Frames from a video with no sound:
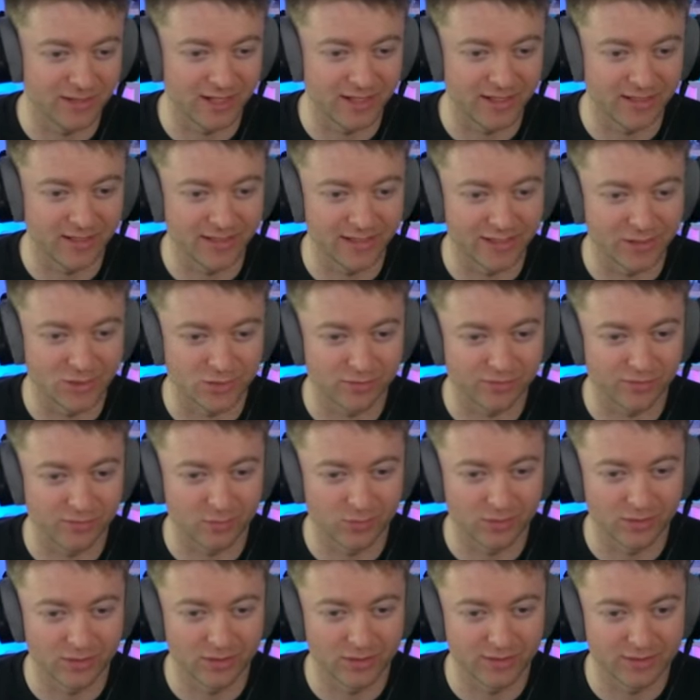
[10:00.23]
knight
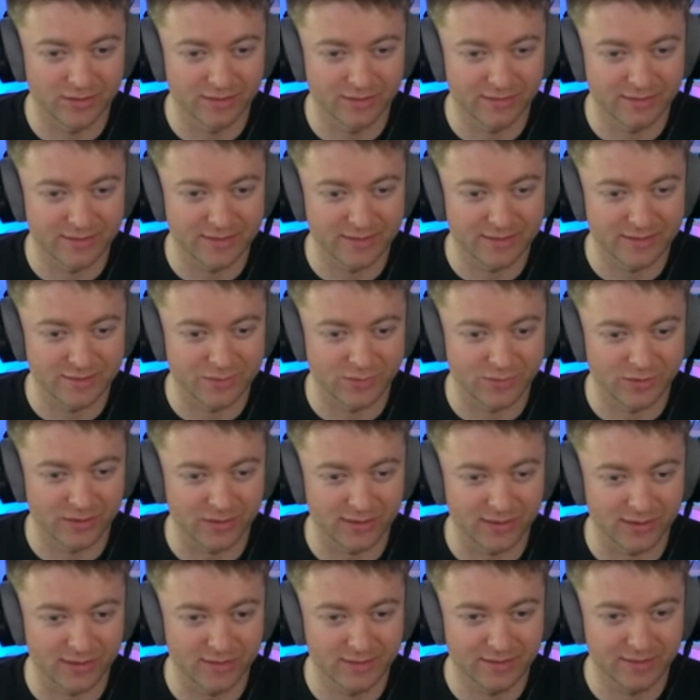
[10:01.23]
h4 is
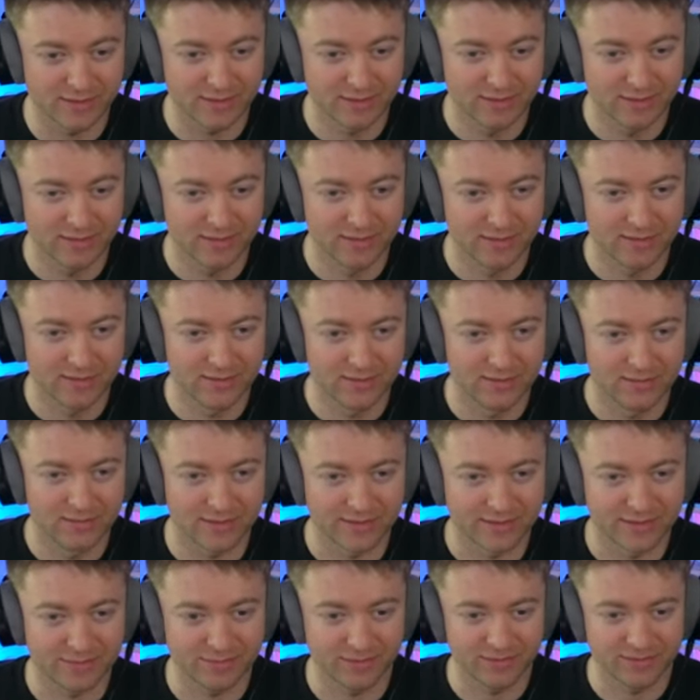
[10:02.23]
tricky.
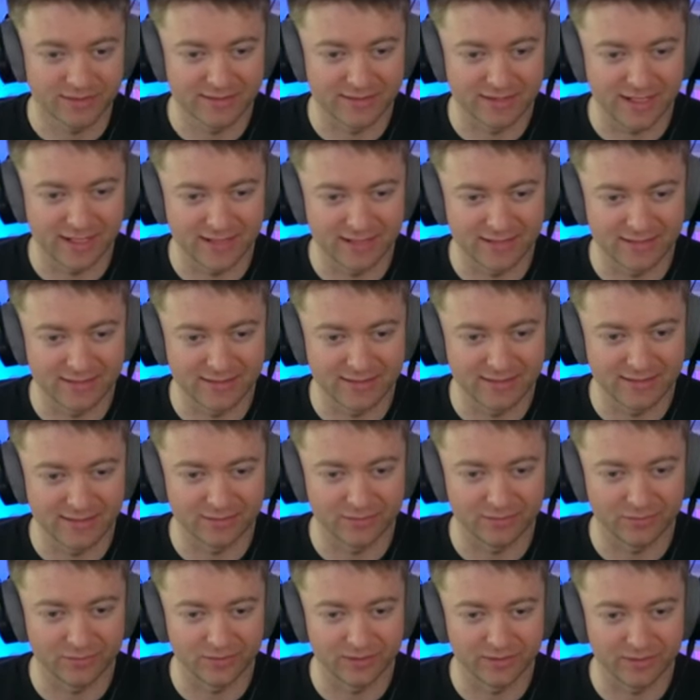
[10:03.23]
Let's bring this knight into
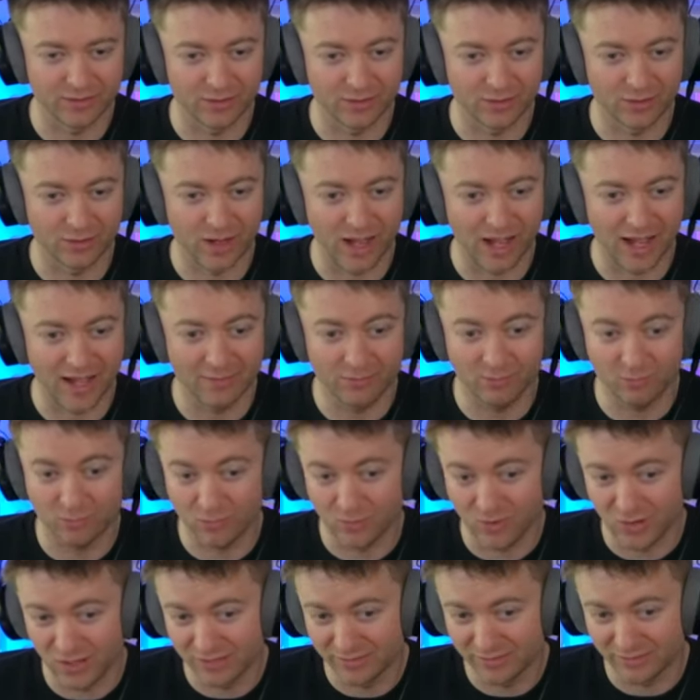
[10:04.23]
d3, though. I
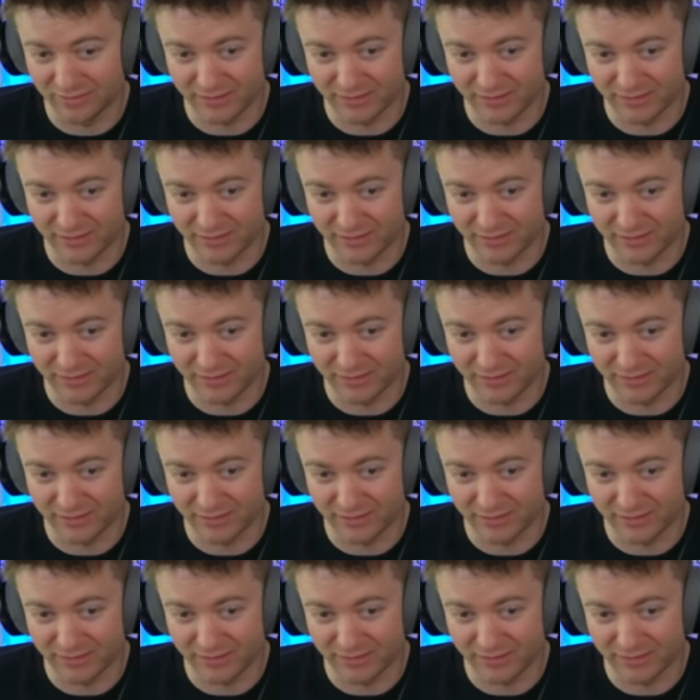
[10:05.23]
want